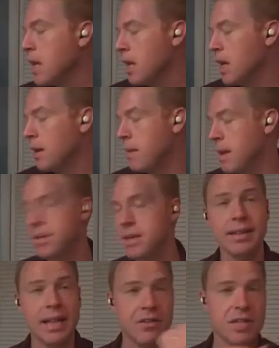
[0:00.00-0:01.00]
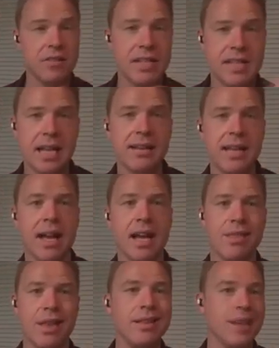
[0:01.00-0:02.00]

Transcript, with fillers: uh, maybe even letters of intent, that kind of thing.